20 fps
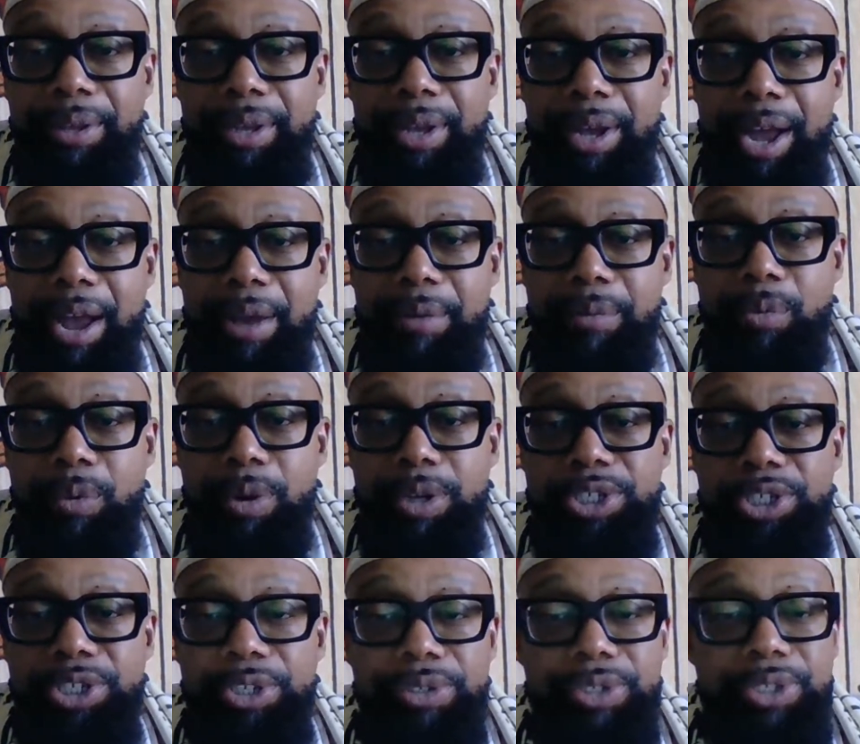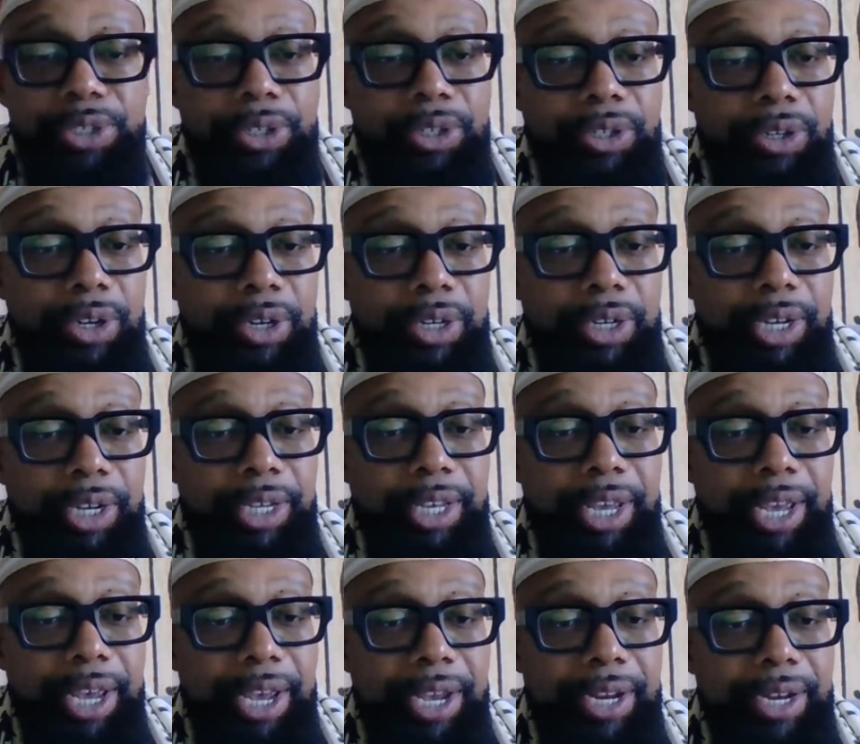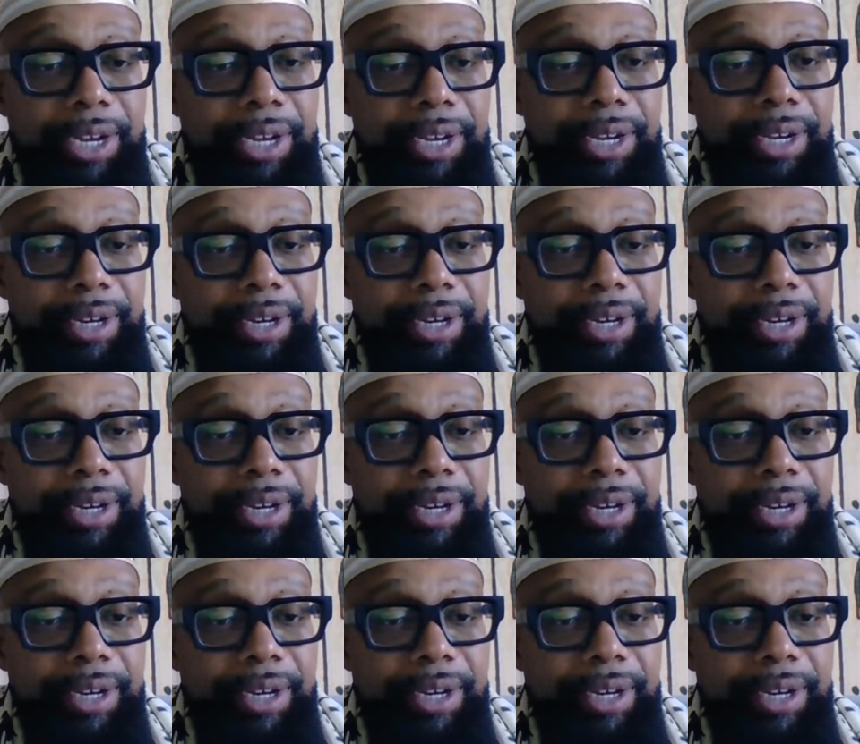I want you to look again